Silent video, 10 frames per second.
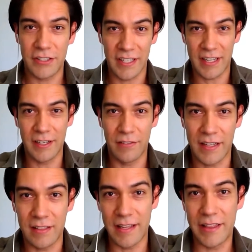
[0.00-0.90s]
so that kind of
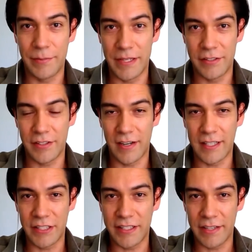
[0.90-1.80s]
like led them into
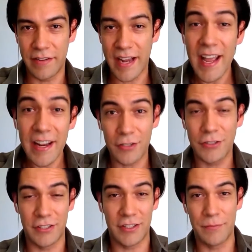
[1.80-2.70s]
IGTV and
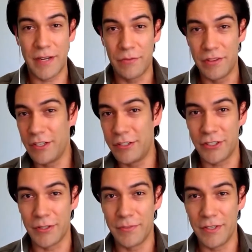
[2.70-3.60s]
also to compete with
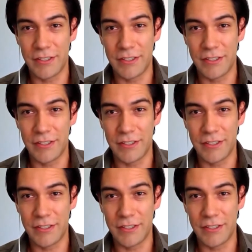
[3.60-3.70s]
YouTube,